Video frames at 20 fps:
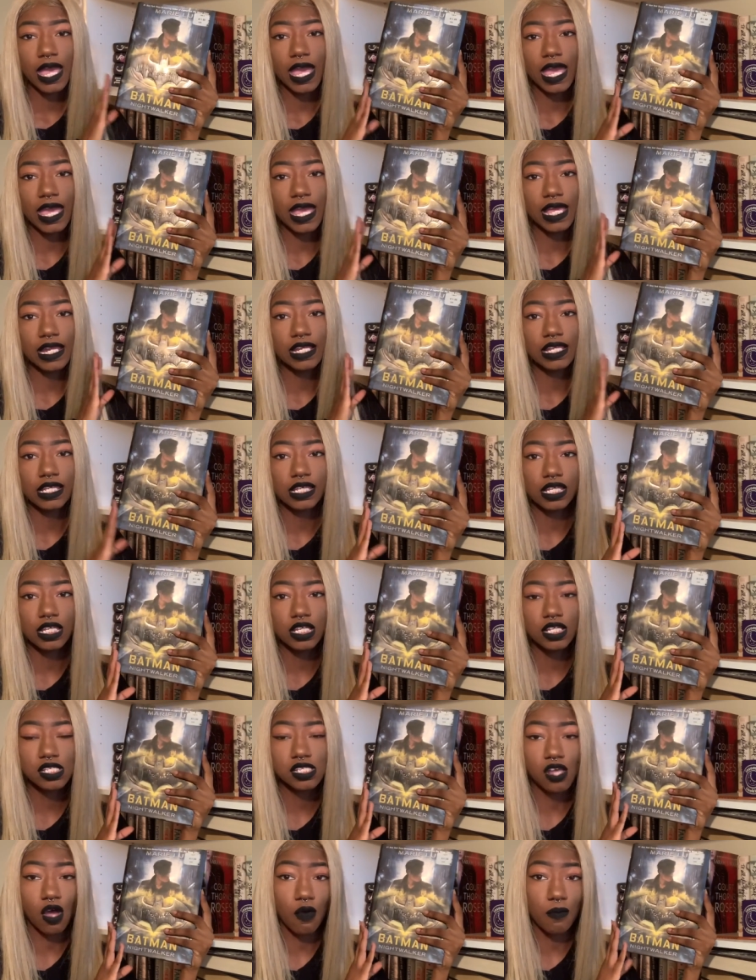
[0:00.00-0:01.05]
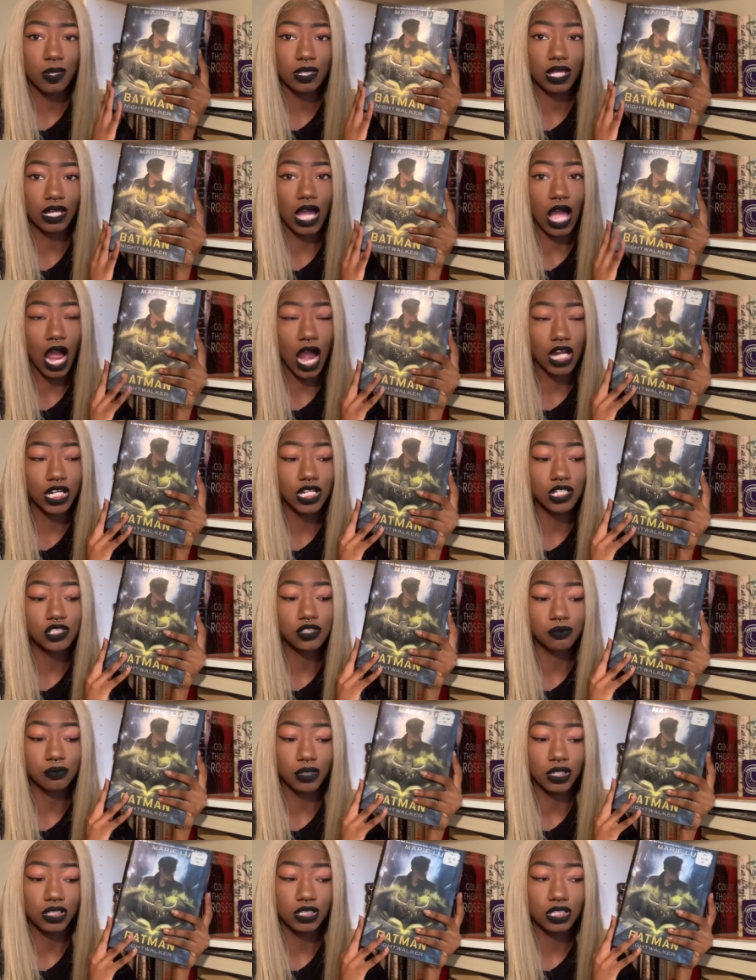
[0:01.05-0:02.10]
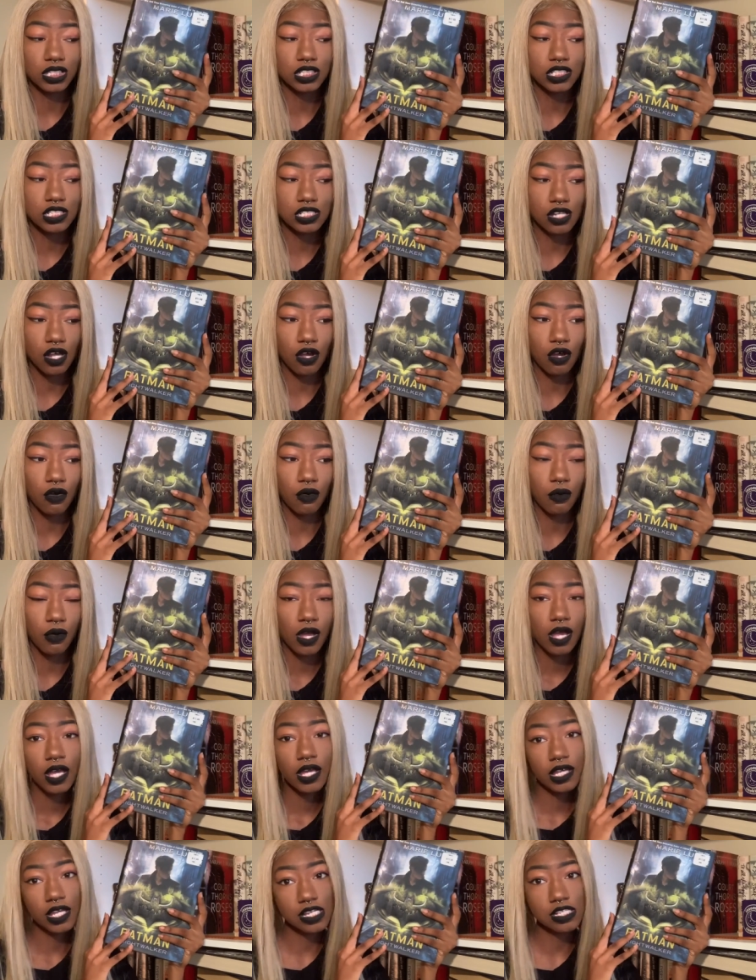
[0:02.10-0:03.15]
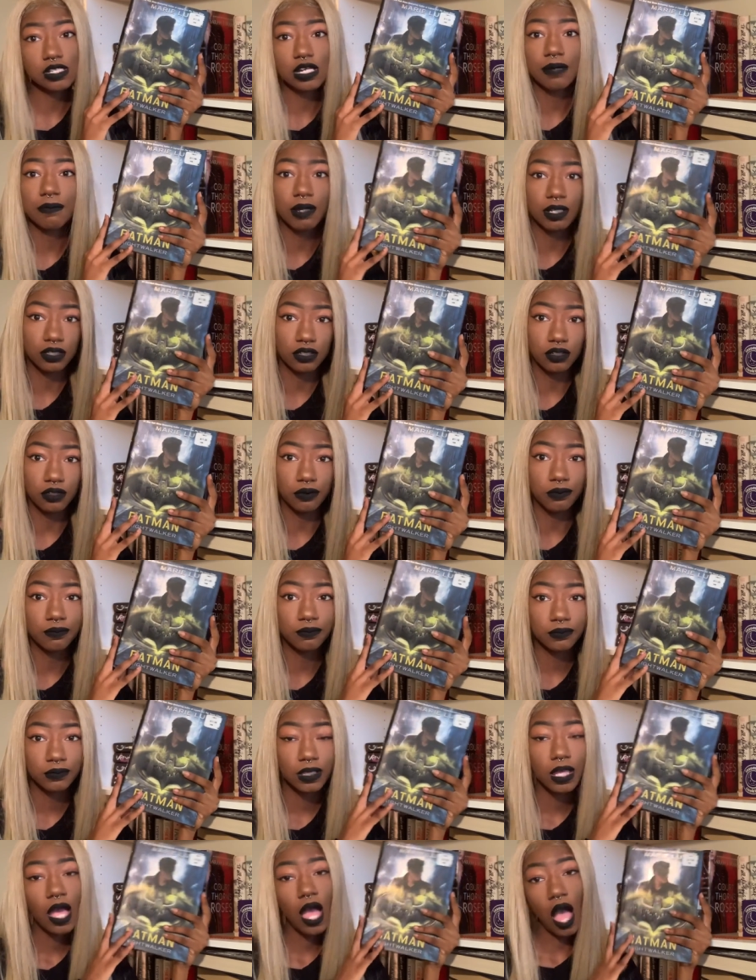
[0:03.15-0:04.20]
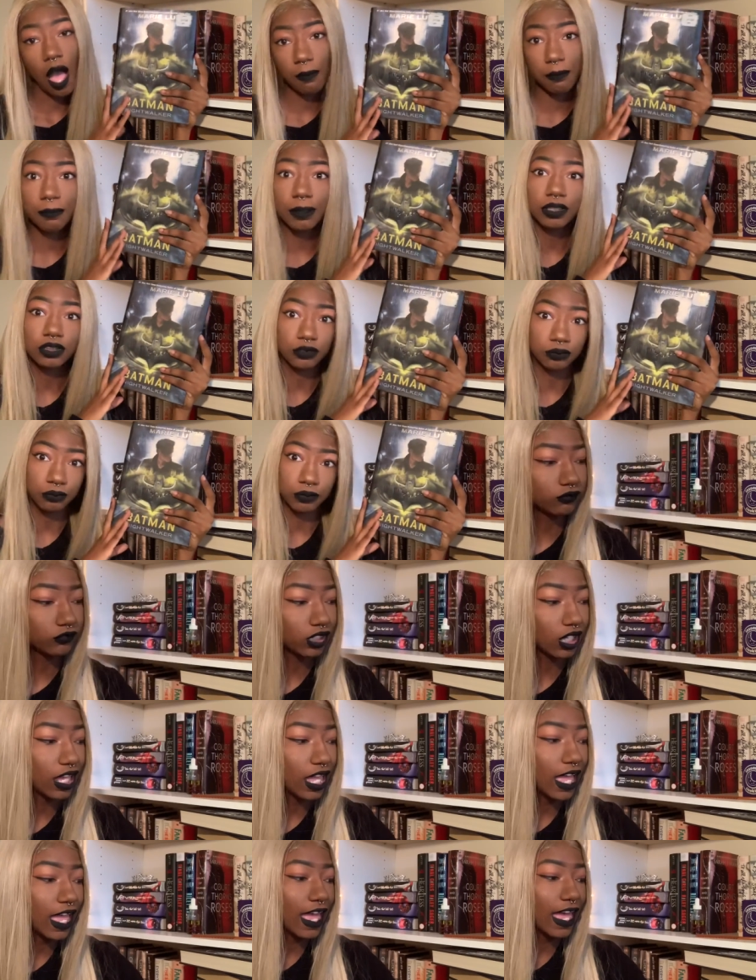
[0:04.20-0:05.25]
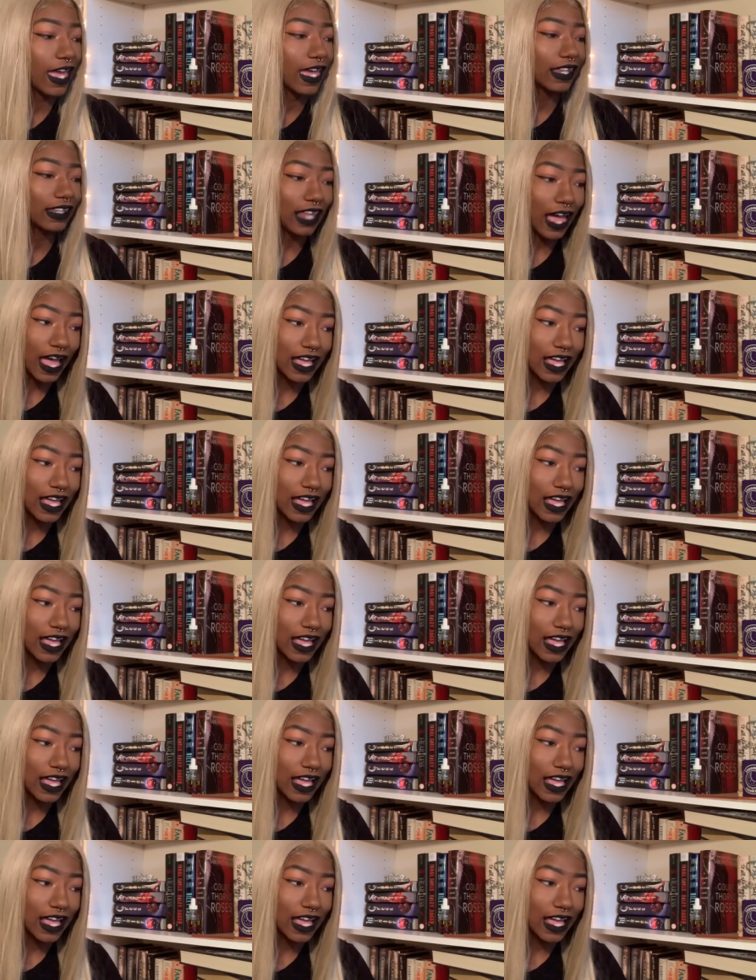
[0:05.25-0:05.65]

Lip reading: And he told me like I need to read this, so Guess what I'm about to do? I'm about to read. And